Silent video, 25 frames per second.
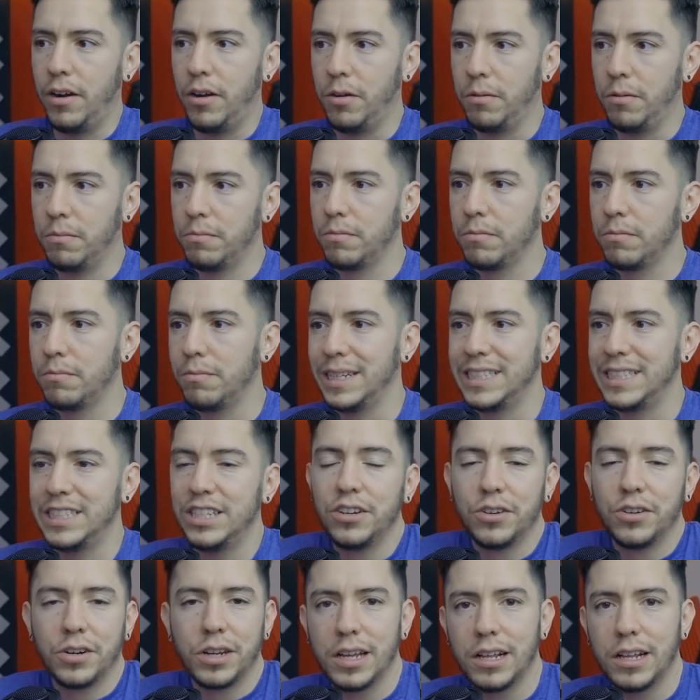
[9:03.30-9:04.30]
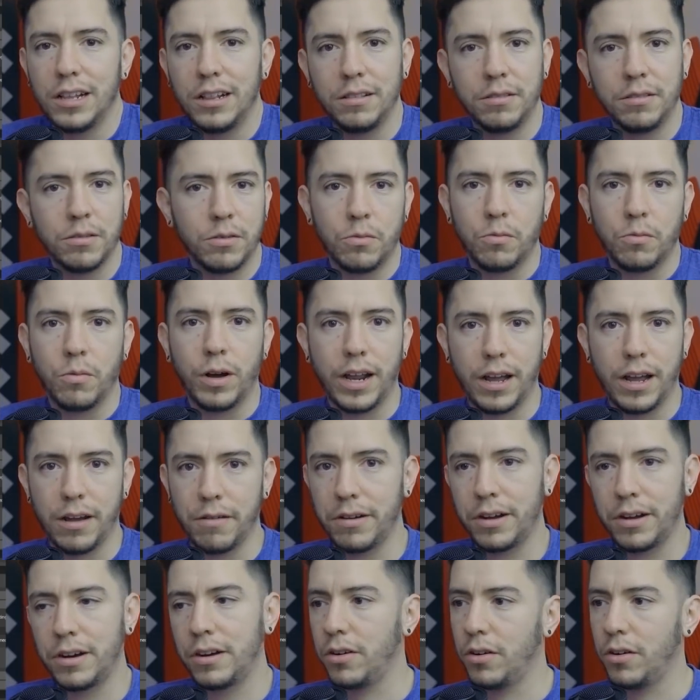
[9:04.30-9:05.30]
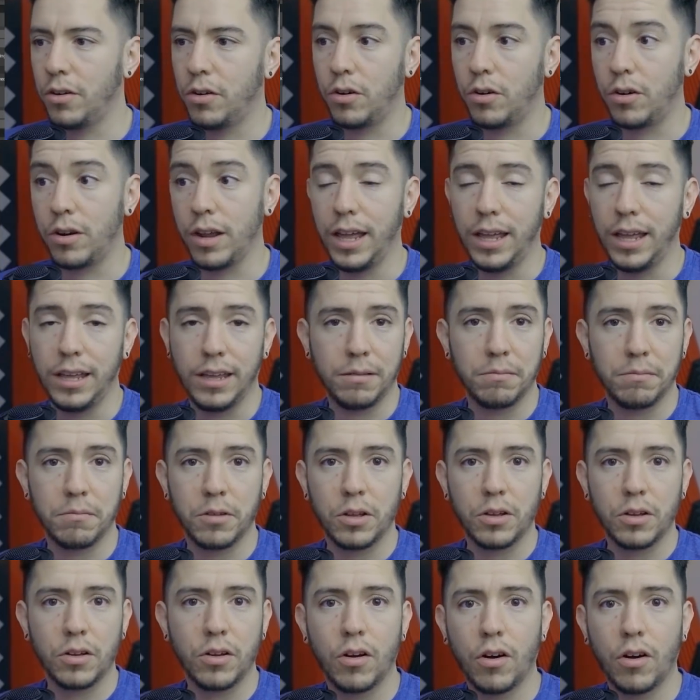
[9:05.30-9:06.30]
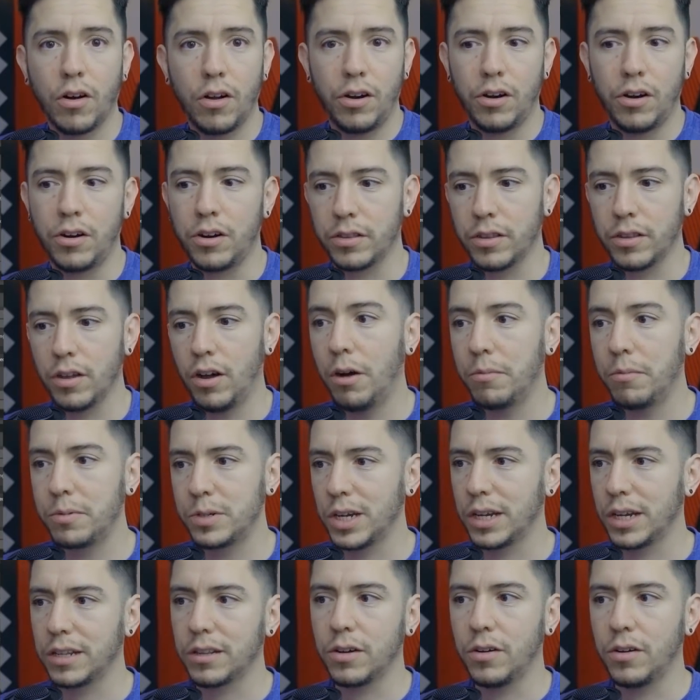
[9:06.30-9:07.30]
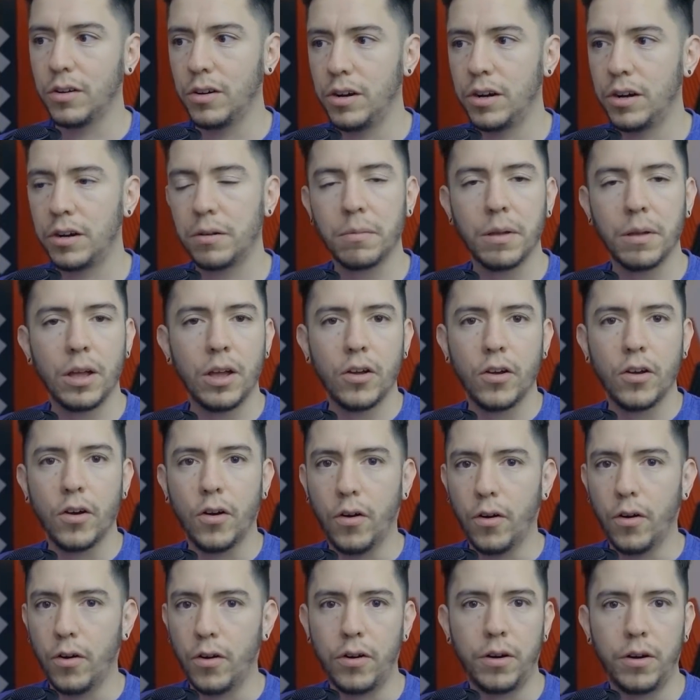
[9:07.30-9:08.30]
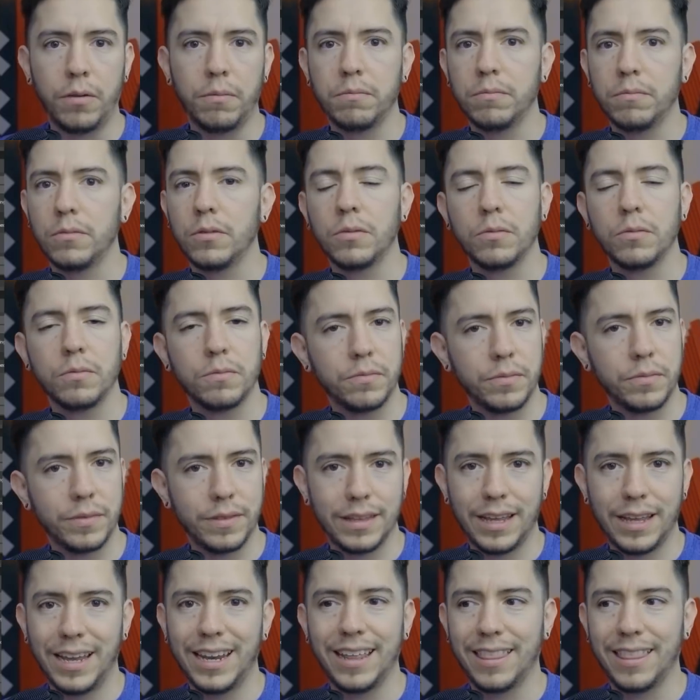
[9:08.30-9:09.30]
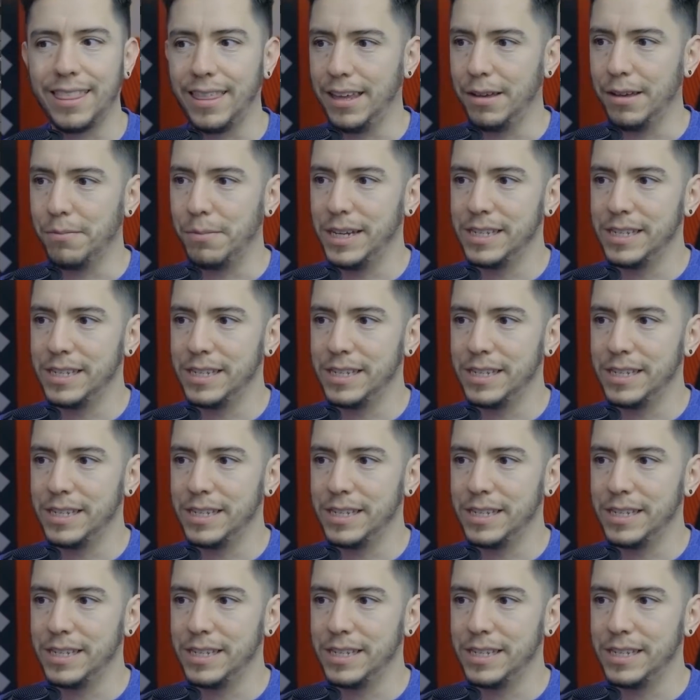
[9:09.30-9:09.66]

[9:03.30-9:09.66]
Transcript: don't know, material whatever, or a colored object color, or anything.